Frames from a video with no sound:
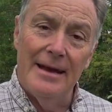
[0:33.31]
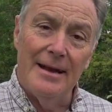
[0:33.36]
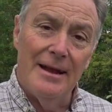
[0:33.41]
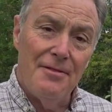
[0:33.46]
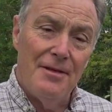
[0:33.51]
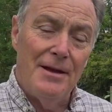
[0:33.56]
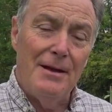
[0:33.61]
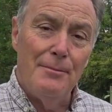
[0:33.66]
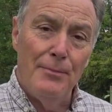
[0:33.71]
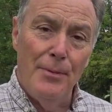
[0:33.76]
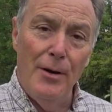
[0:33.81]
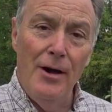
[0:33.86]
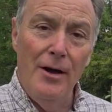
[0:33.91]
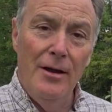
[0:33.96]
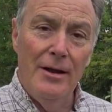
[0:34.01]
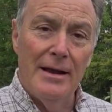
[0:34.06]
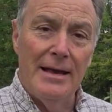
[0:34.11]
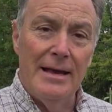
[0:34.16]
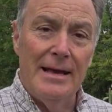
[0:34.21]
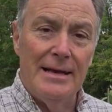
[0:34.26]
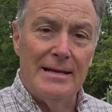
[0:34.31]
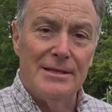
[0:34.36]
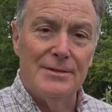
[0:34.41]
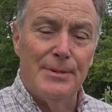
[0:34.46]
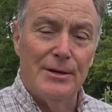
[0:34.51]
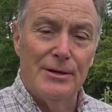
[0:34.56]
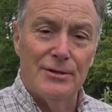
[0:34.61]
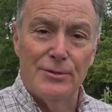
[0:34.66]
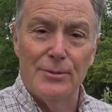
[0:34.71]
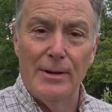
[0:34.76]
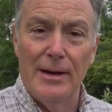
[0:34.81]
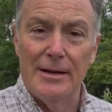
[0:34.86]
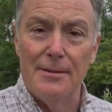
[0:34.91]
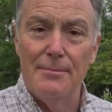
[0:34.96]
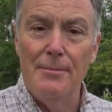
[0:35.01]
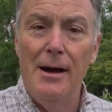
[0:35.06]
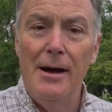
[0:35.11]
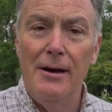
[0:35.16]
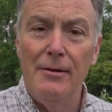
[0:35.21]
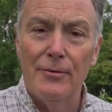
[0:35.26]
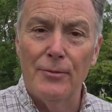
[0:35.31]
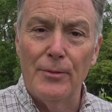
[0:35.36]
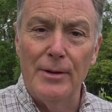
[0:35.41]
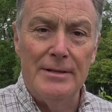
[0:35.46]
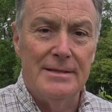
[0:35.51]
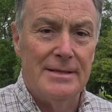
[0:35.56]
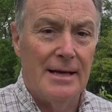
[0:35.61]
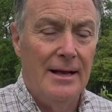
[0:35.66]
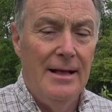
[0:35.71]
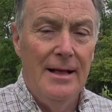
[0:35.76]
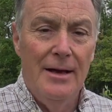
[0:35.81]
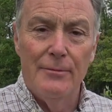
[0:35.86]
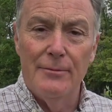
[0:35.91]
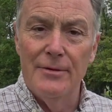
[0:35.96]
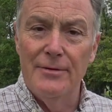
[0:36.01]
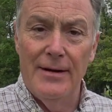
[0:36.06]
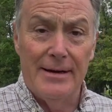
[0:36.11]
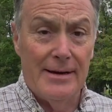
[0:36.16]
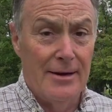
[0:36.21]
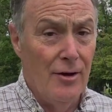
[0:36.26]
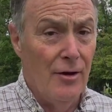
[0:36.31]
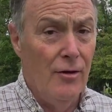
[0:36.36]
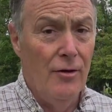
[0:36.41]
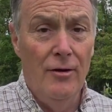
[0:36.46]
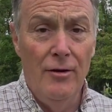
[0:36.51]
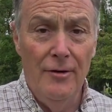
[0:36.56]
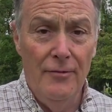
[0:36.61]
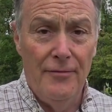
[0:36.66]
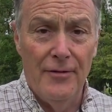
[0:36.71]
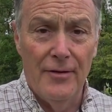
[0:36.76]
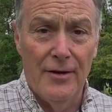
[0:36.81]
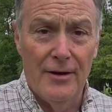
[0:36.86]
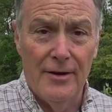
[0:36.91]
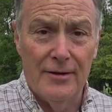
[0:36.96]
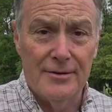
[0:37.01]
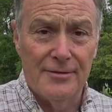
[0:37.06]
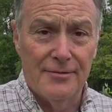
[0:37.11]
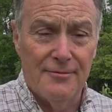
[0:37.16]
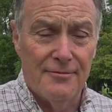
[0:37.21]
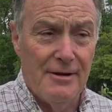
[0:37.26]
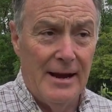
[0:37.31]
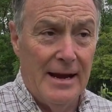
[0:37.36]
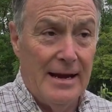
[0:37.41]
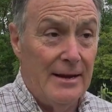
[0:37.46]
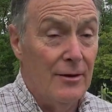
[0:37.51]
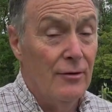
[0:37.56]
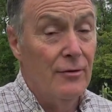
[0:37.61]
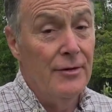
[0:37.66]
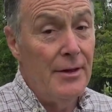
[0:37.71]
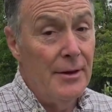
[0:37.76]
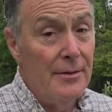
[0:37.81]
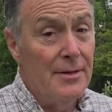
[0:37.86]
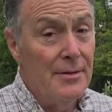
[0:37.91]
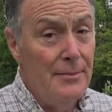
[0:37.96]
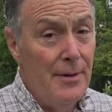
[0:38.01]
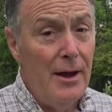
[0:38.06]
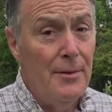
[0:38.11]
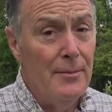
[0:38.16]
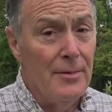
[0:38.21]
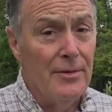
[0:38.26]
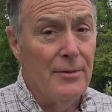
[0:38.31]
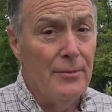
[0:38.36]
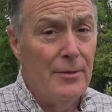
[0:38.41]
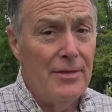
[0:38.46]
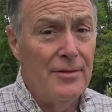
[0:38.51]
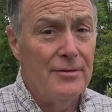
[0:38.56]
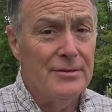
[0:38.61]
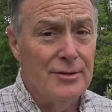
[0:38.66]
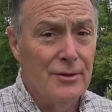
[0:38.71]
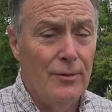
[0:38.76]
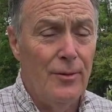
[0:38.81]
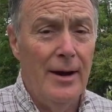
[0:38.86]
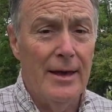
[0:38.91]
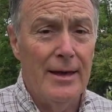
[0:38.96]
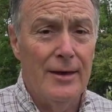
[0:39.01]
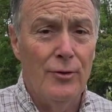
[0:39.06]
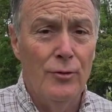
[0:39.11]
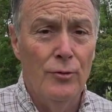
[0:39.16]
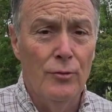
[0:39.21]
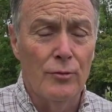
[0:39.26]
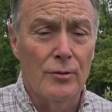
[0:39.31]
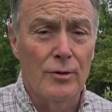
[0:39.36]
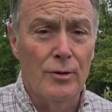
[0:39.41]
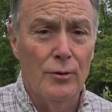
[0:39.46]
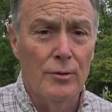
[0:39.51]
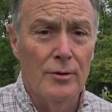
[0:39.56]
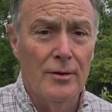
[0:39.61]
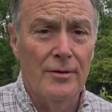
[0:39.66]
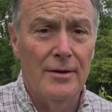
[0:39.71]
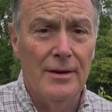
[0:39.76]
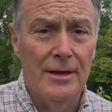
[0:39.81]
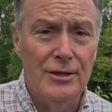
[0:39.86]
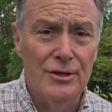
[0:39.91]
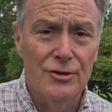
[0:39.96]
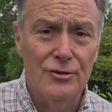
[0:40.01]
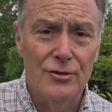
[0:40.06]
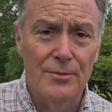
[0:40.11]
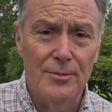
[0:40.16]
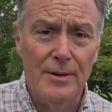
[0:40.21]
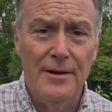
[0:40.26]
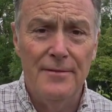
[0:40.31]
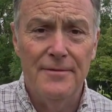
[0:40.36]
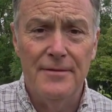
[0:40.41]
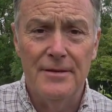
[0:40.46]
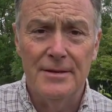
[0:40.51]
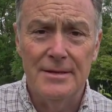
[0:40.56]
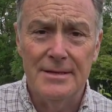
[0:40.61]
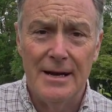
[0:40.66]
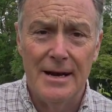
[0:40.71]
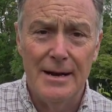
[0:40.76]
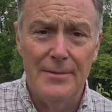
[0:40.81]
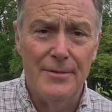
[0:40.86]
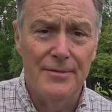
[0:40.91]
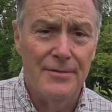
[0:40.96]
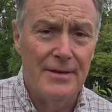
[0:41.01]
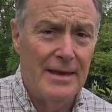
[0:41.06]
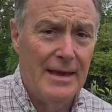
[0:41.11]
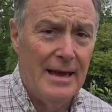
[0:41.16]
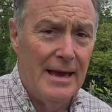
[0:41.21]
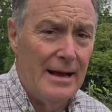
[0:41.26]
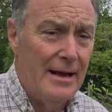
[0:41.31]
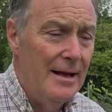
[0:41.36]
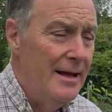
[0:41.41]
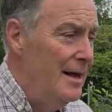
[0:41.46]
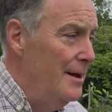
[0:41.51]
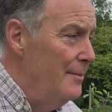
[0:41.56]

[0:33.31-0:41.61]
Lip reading: And I think partly it's because we had a mild winter. We've had an awful lot of rain, although at the moment the weather's quite cool, cooler than it should be for the time of the year.